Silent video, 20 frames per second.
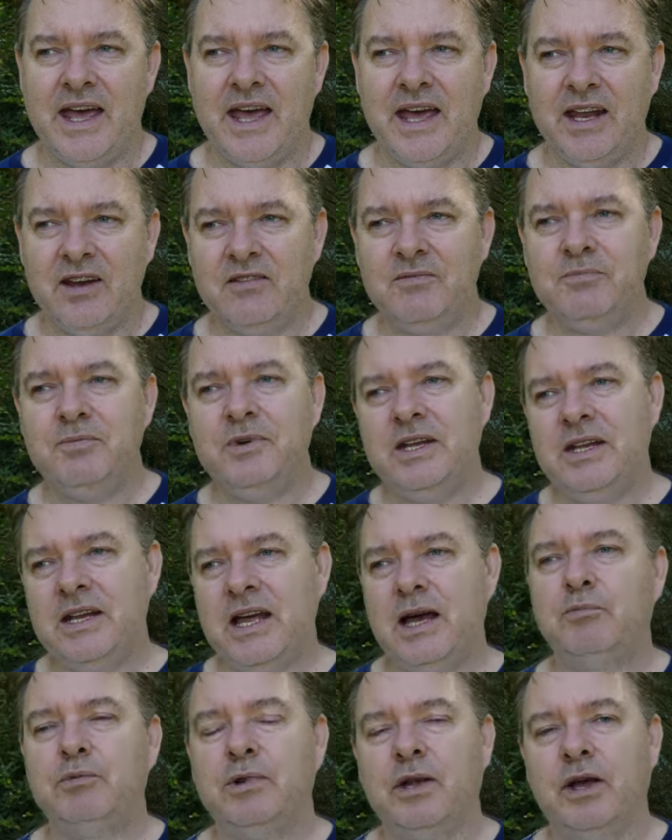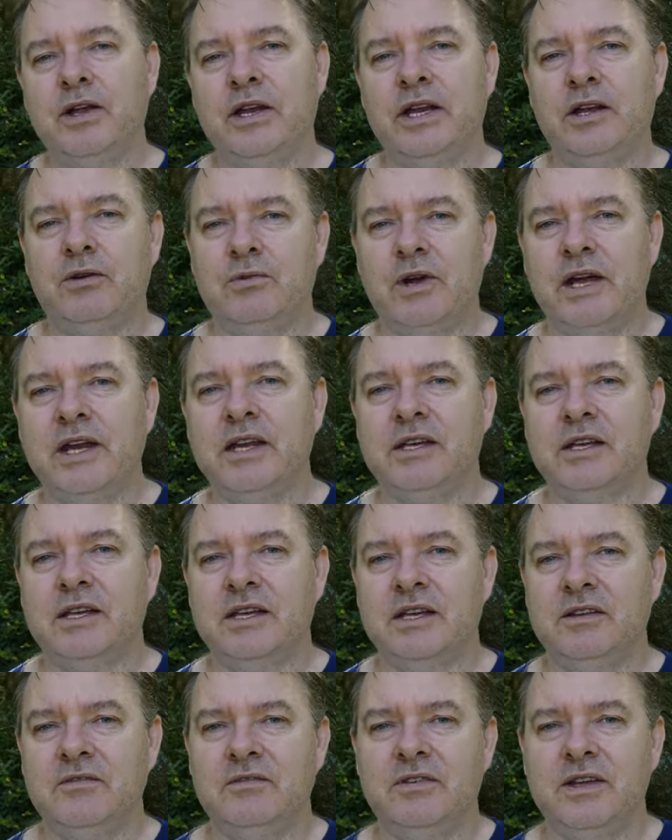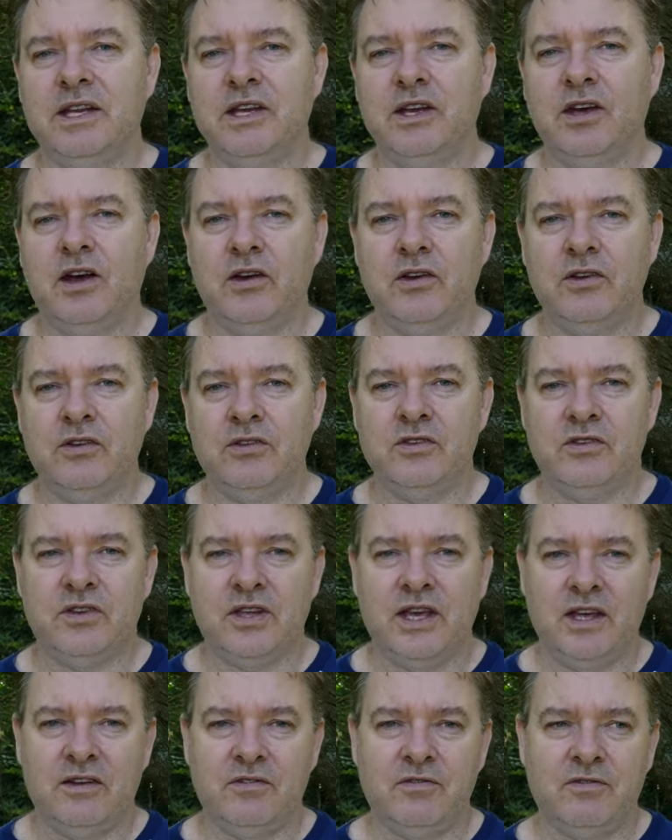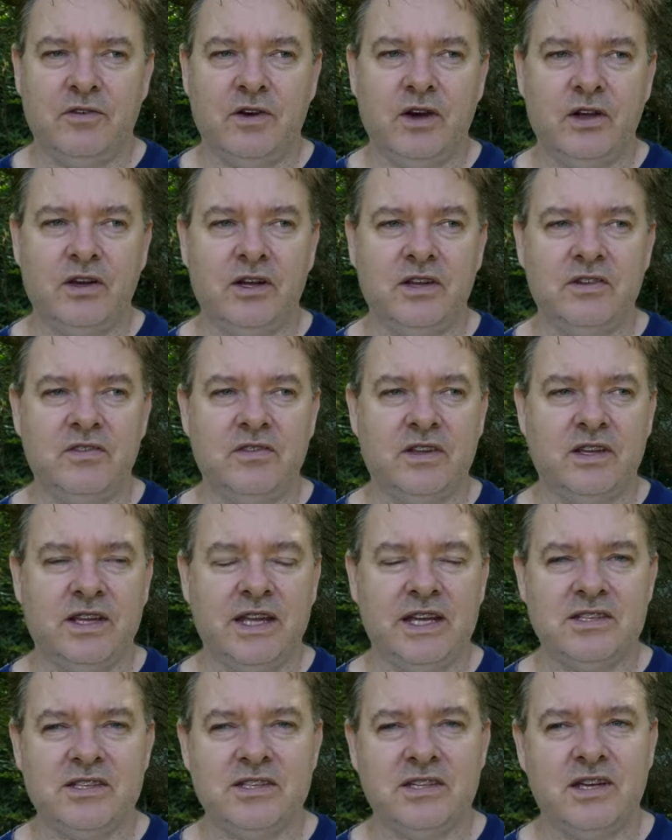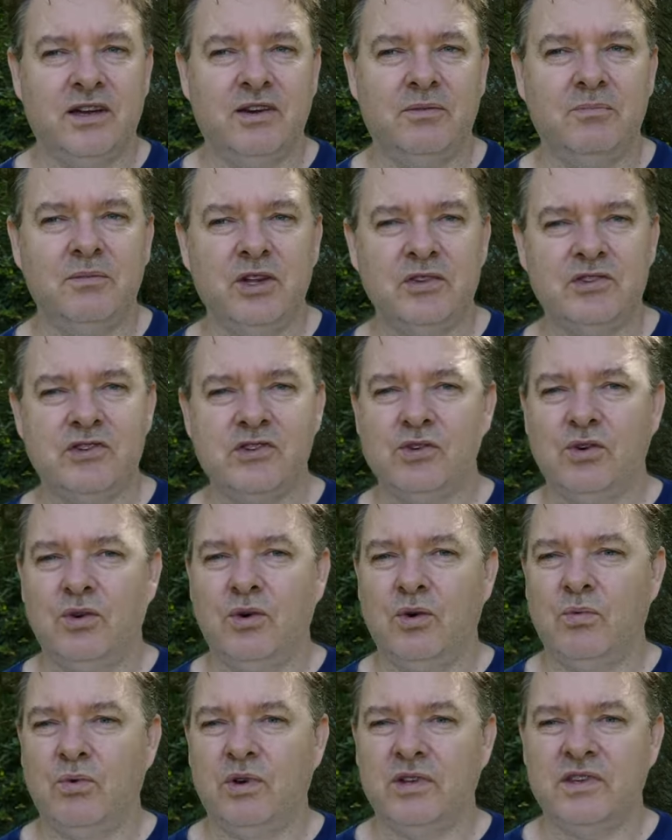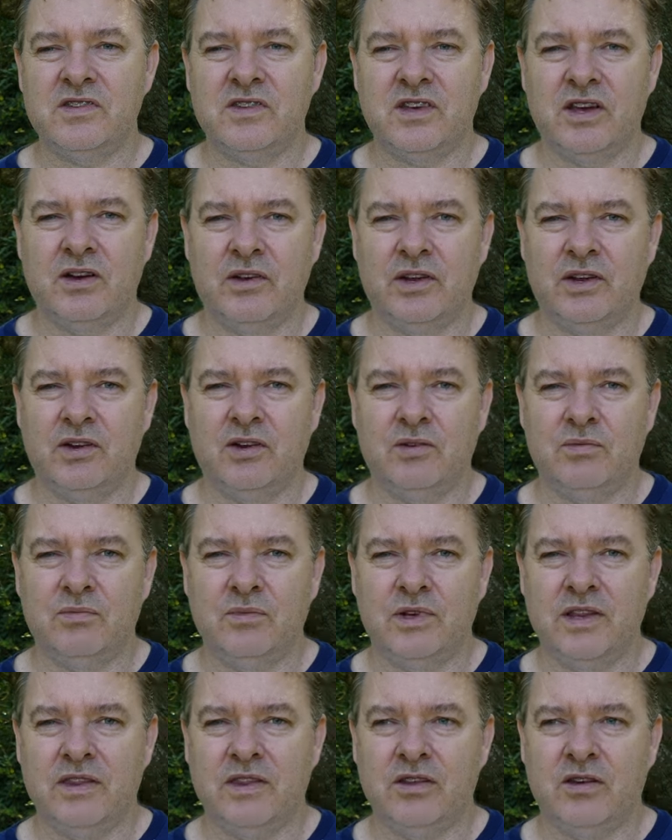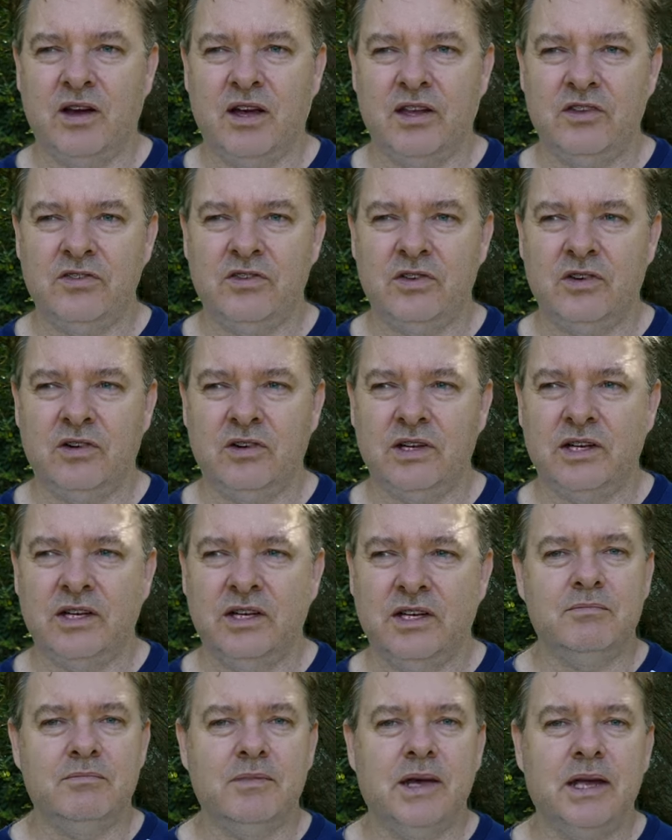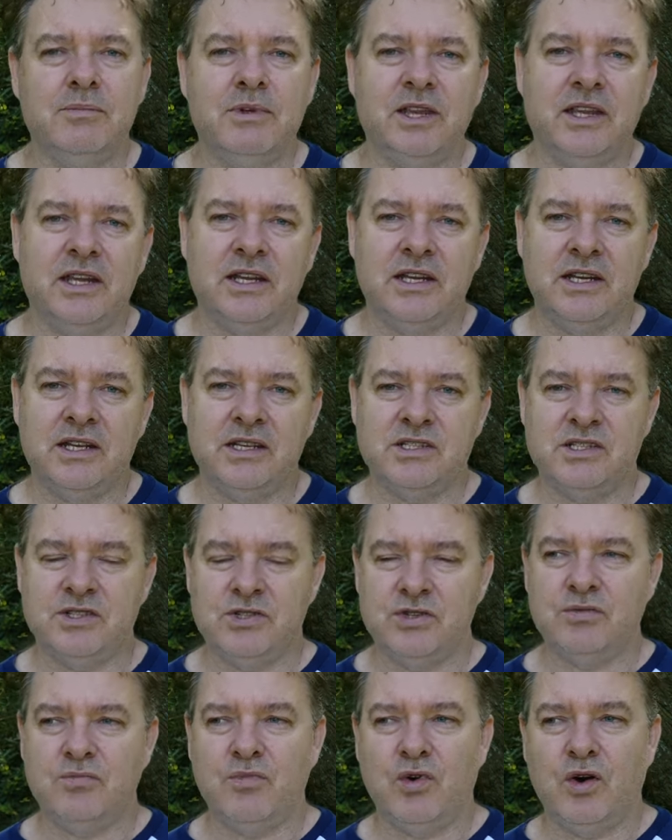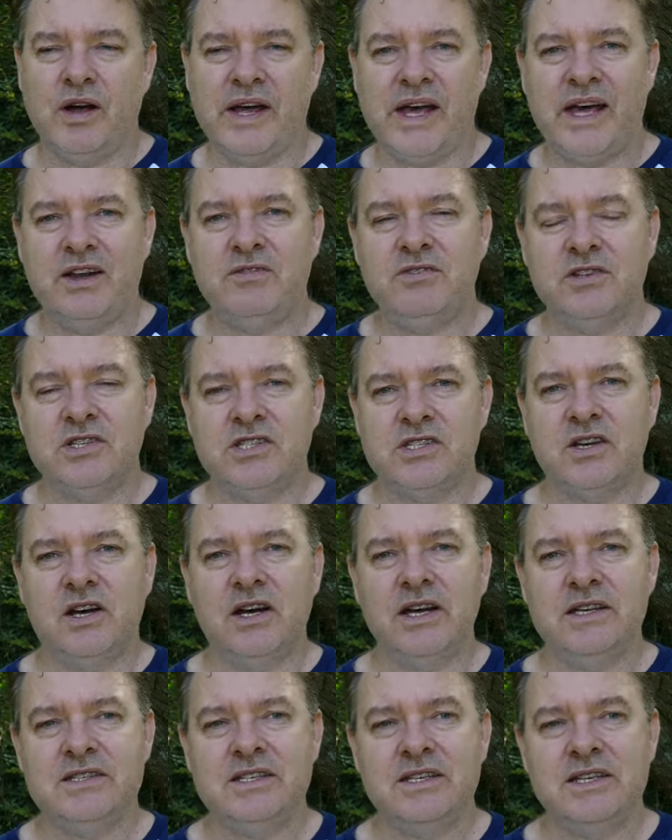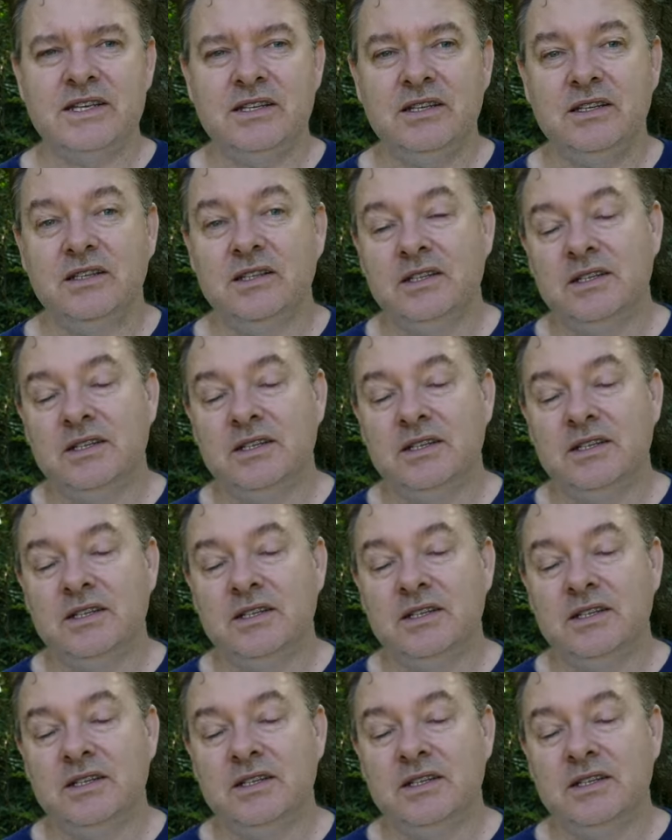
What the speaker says: And I've been uploading regularly videos and photos to that, so I'm not sure what's going on with Istock. Maybe they need to do more advertising.